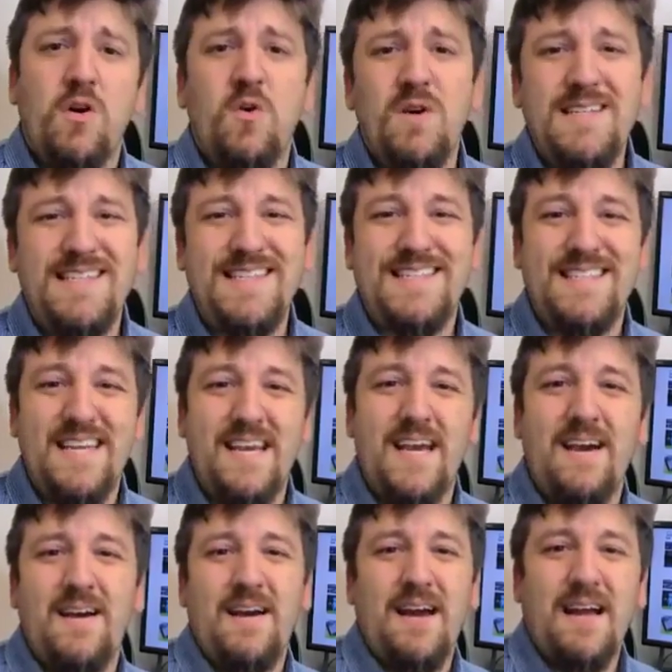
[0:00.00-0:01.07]
we're going to
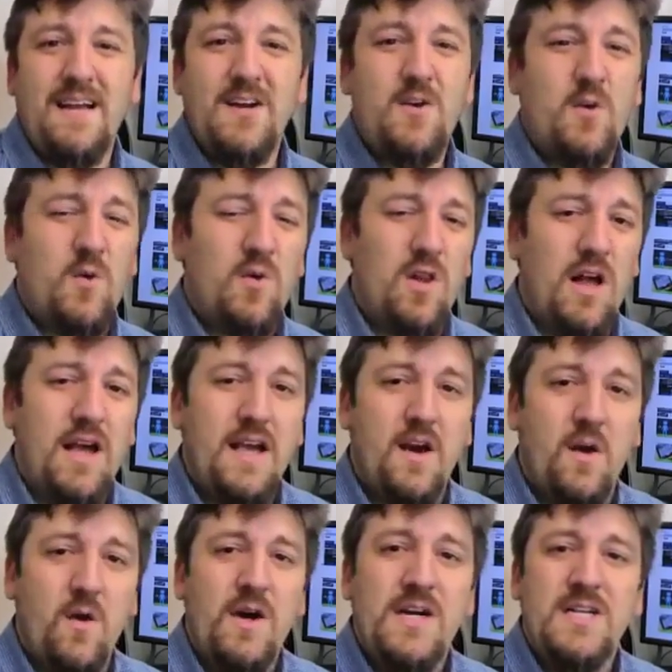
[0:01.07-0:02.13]
see at Google
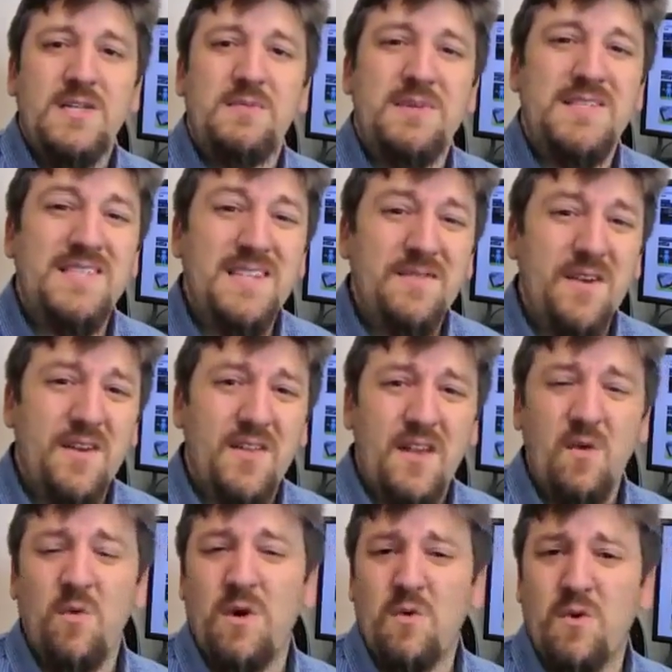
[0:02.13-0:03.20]
I/O,
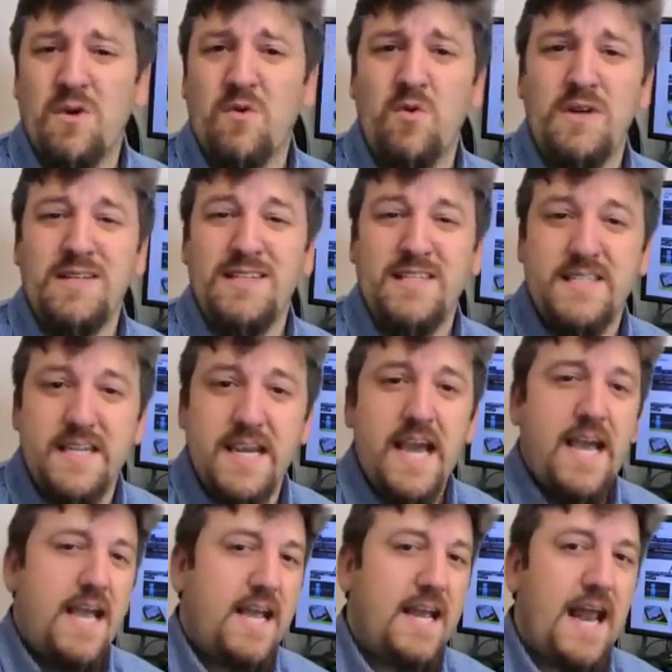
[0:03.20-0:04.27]
specifically what we're going to
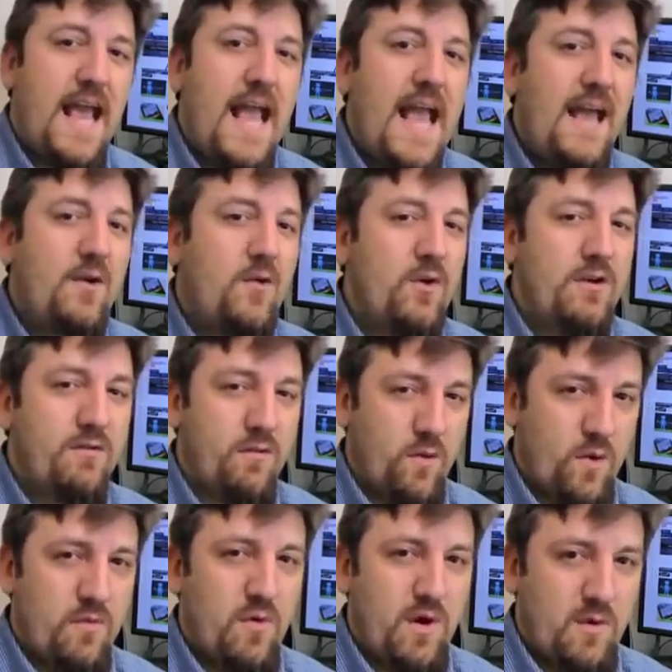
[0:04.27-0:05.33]
see in Android
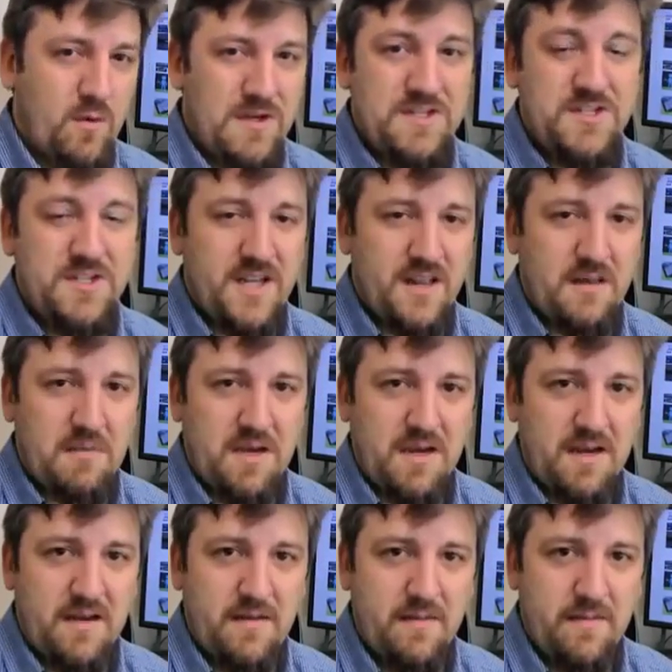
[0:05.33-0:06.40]
4.1 Jelly Bean.